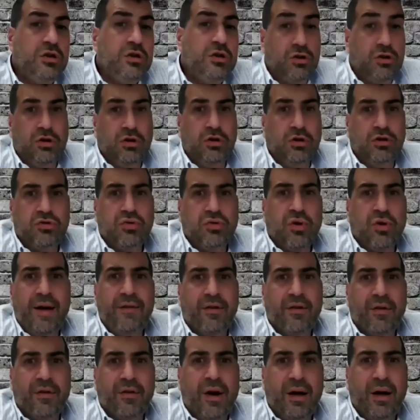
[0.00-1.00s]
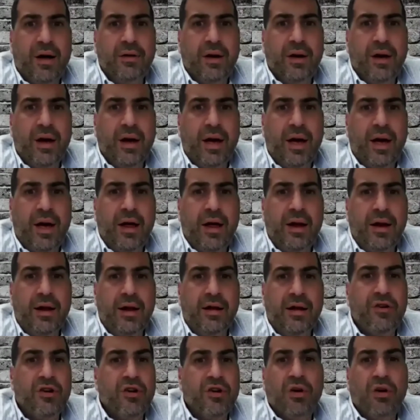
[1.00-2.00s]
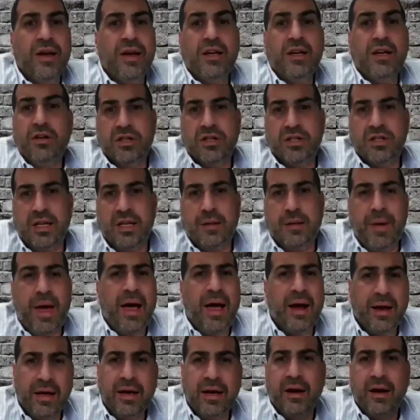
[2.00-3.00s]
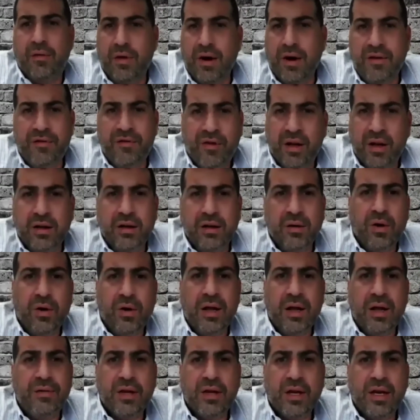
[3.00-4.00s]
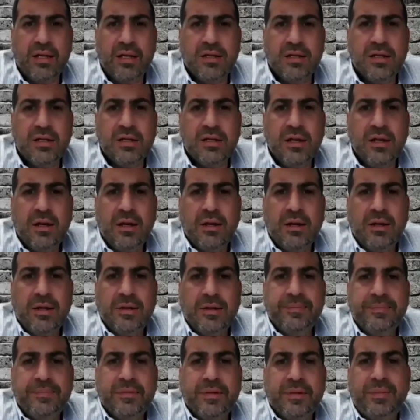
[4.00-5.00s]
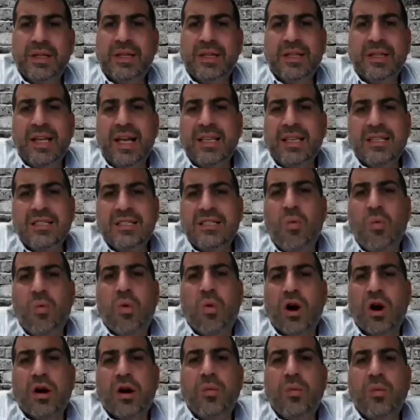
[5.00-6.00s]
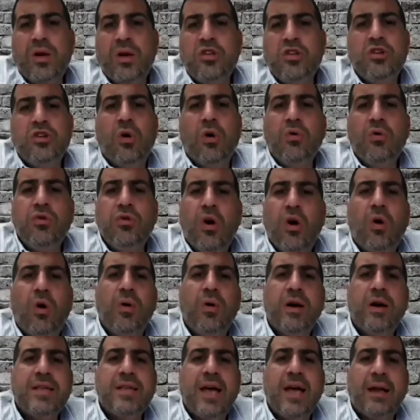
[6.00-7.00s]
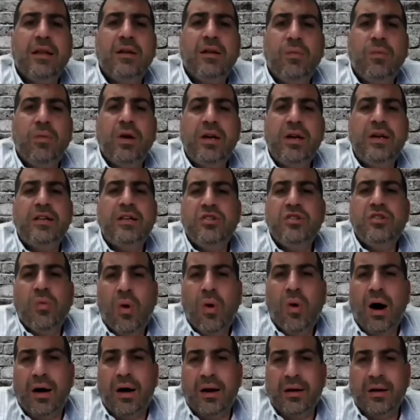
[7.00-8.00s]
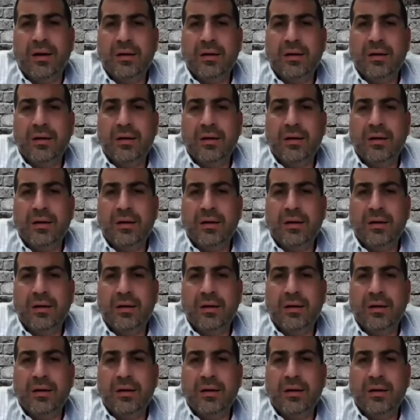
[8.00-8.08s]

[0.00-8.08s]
You could drive it around, and if you don't like it, you send it back and get a refund or whatever the case is. But that doesn't work when you don't know exactly what it is you want.